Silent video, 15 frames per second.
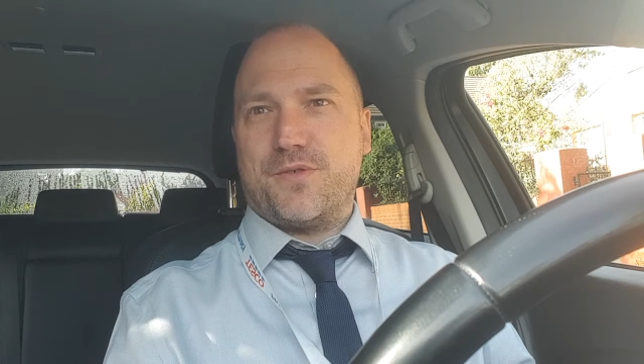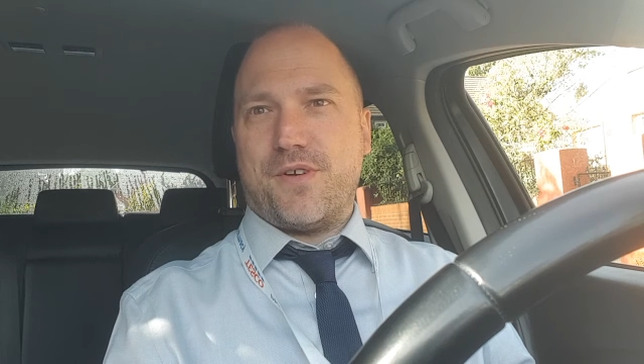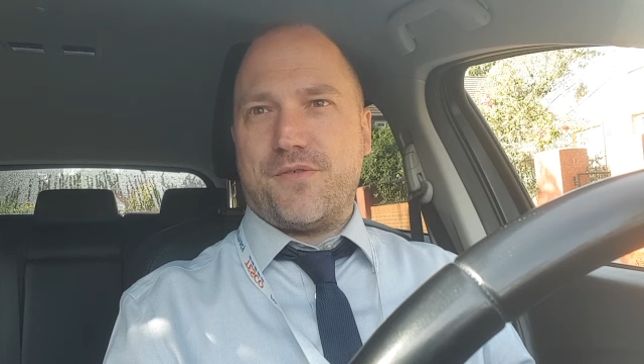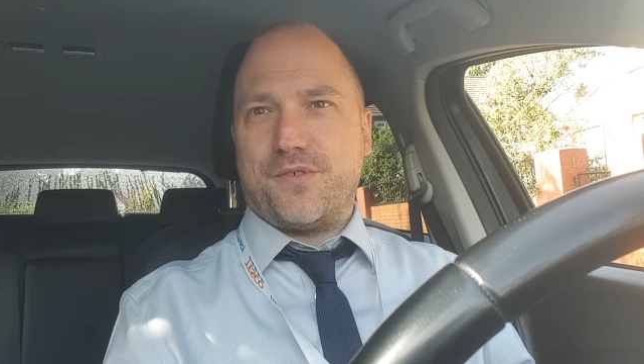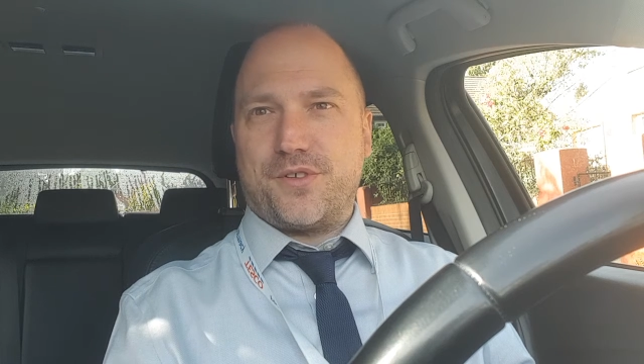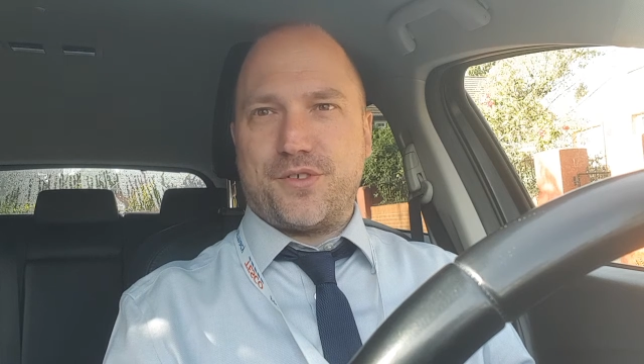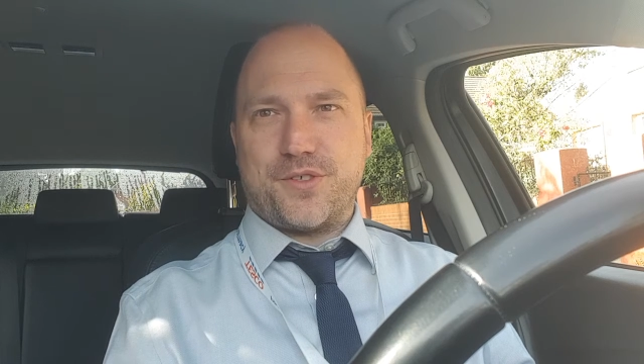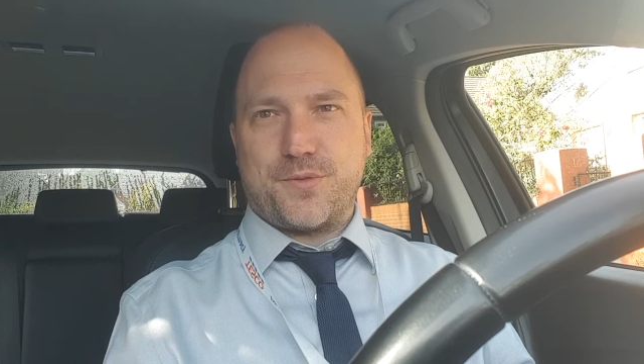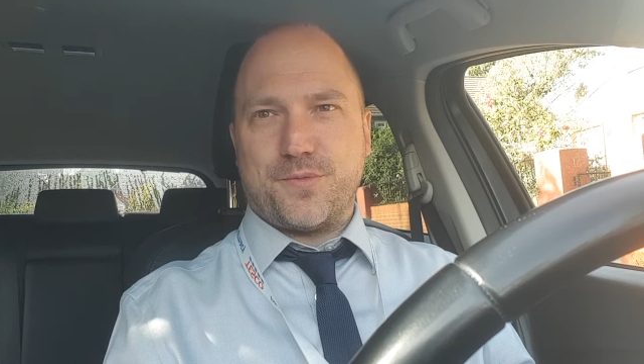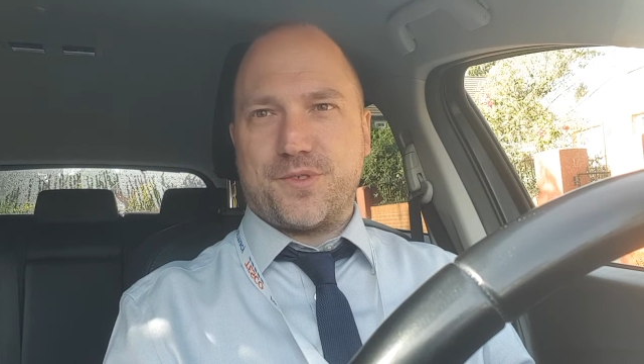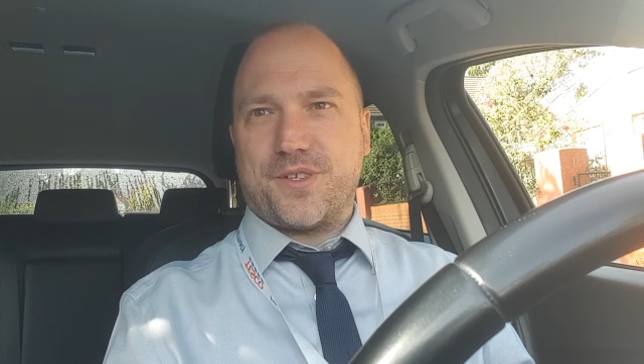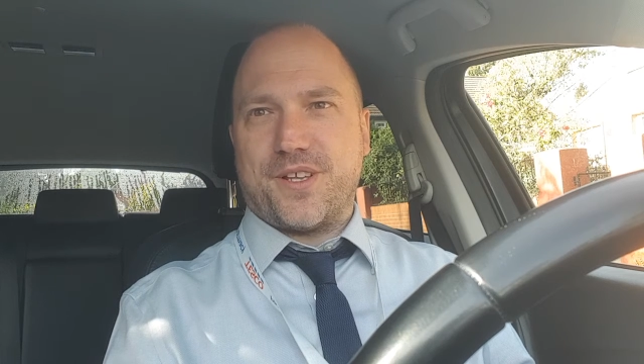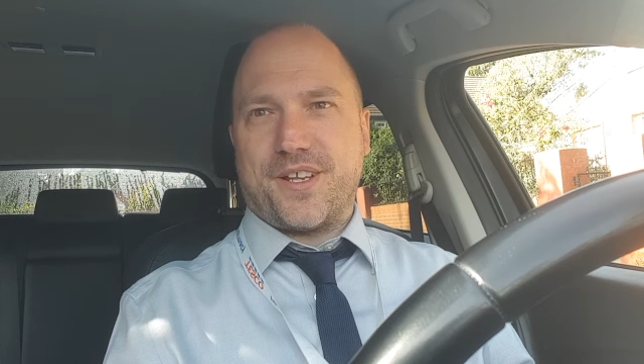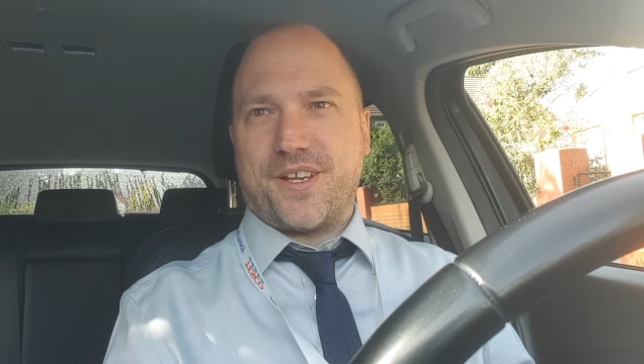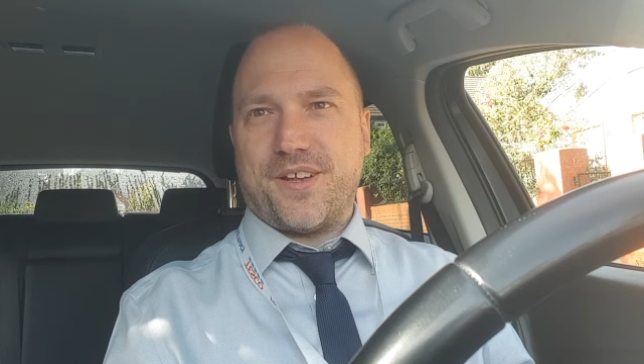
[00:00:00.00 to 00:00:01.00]
to every
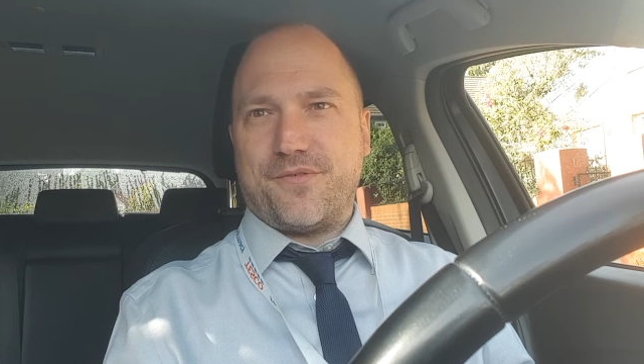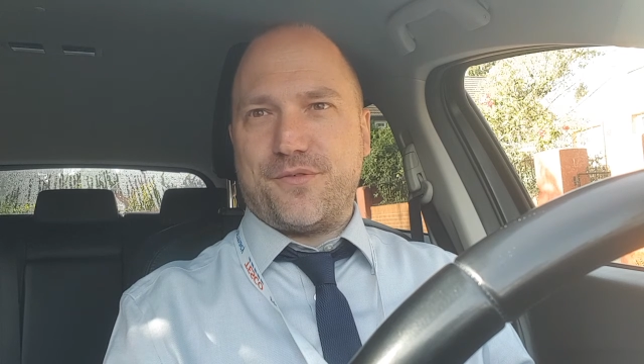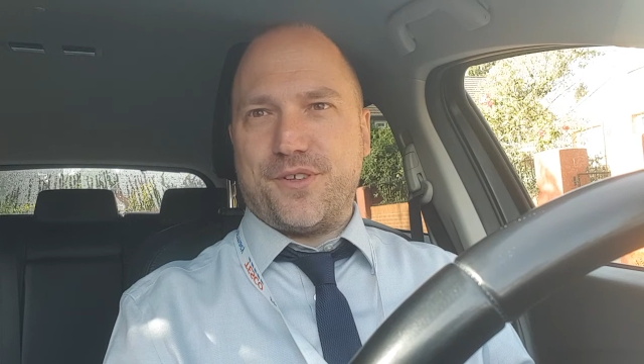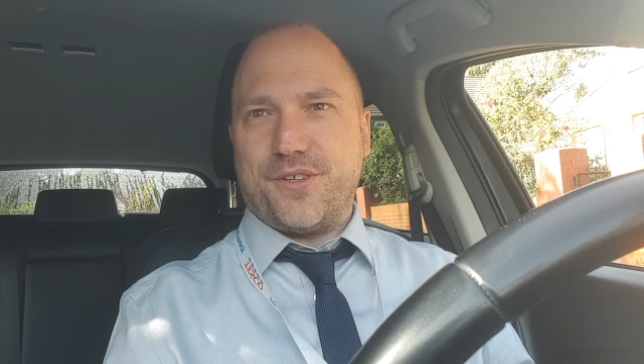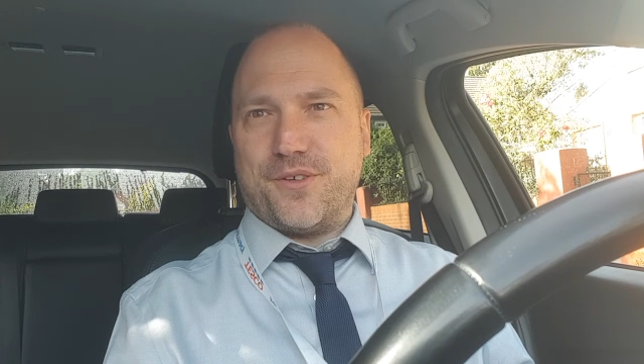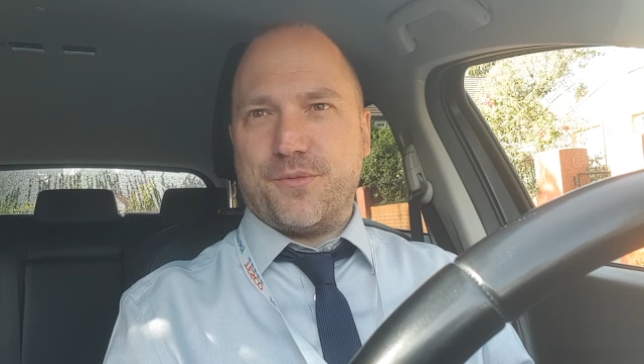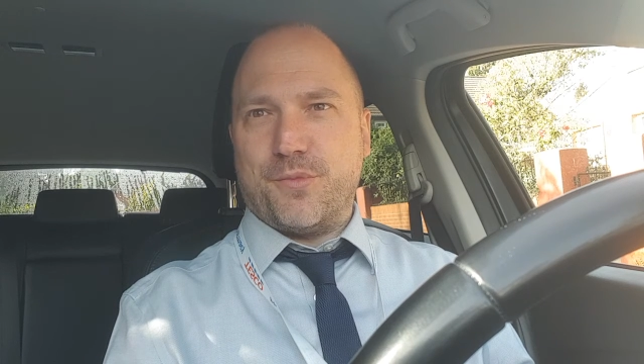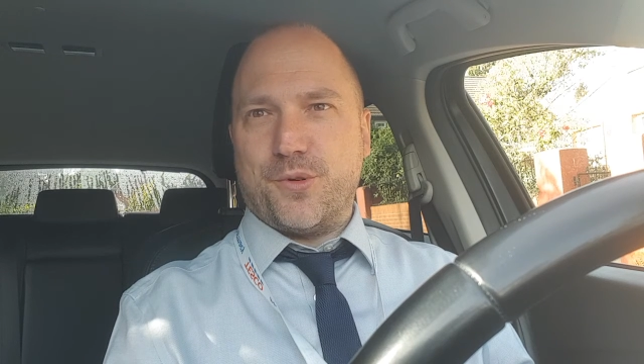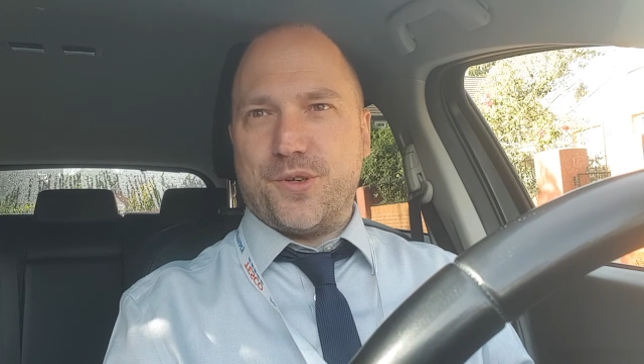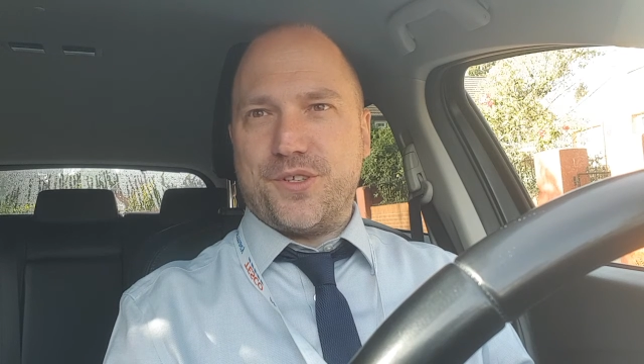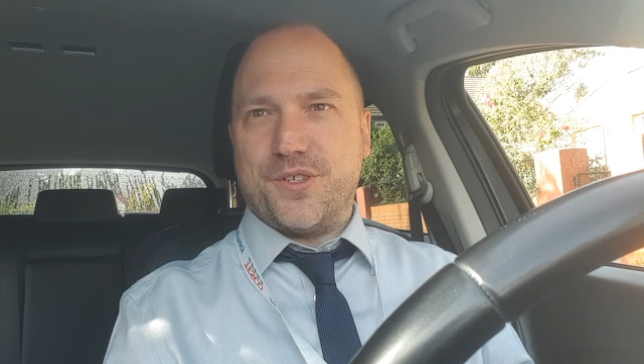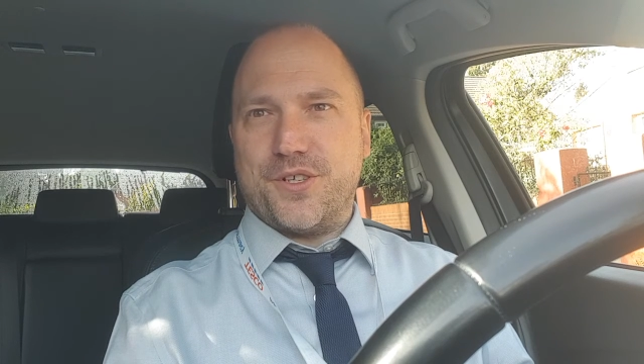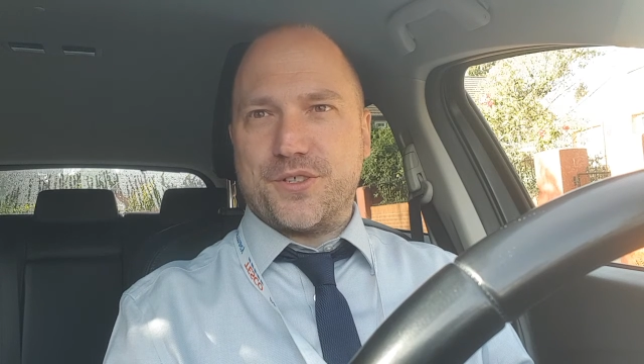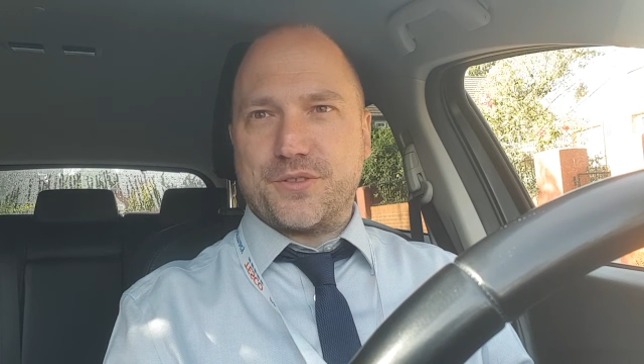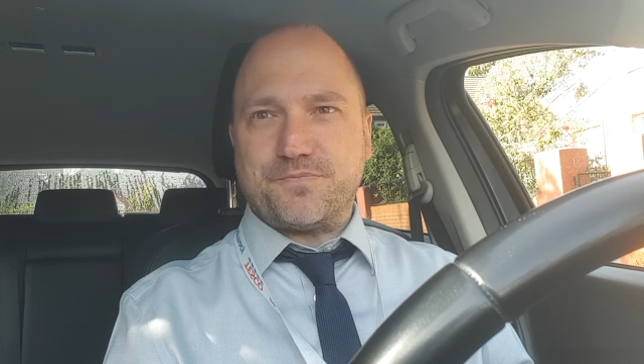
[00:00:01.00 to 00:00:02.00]
Christmas like every young boy
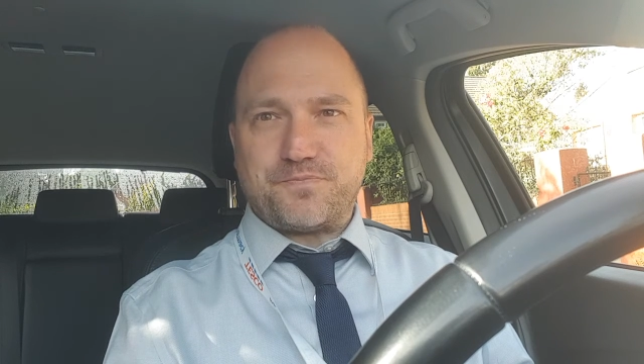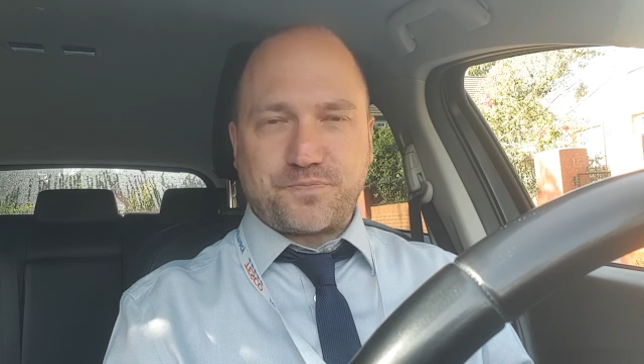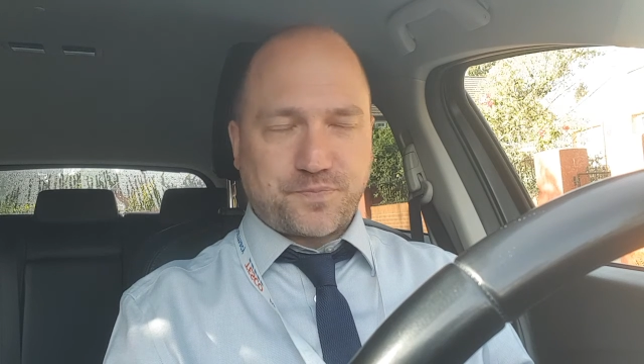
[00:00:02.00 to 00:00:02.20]
does.